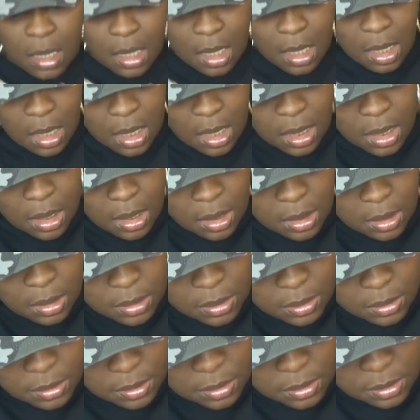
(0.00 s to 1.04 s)
Uh, I
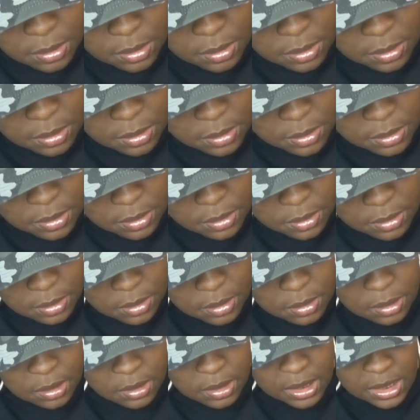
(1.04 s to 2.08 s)

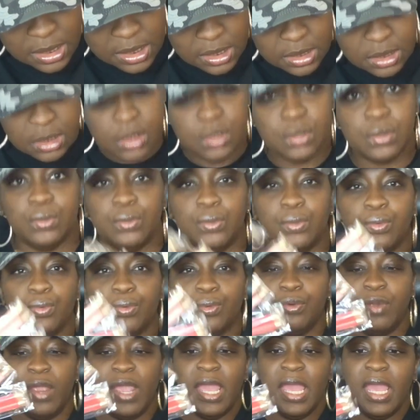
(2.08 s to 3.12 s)
think this is
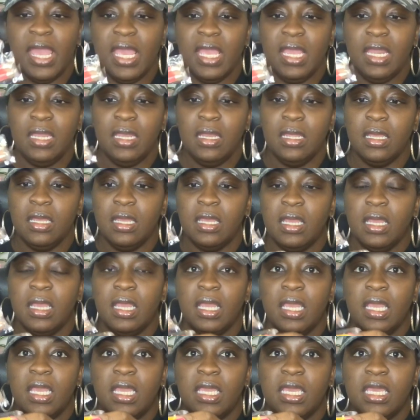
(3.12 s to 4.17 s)
red,
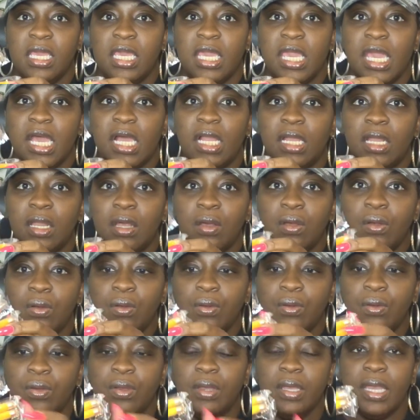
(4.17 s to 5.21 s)

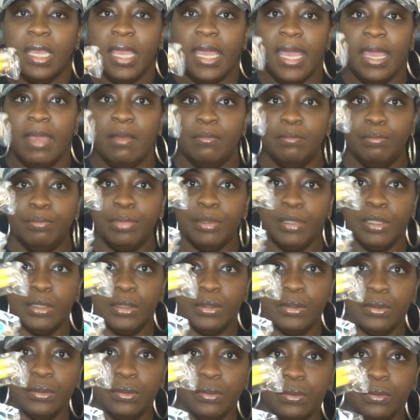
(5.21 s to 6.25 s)
yellow, and
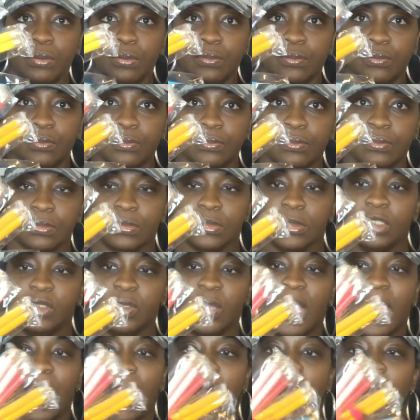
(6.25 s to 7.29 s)
blue. So
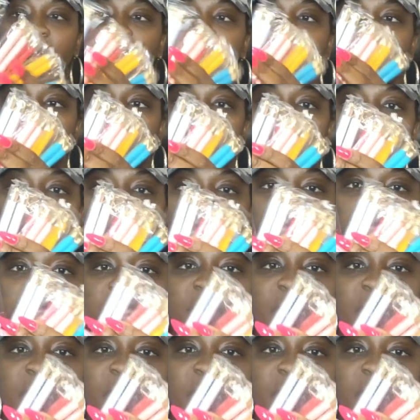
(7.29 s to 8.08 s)
I got all these colors.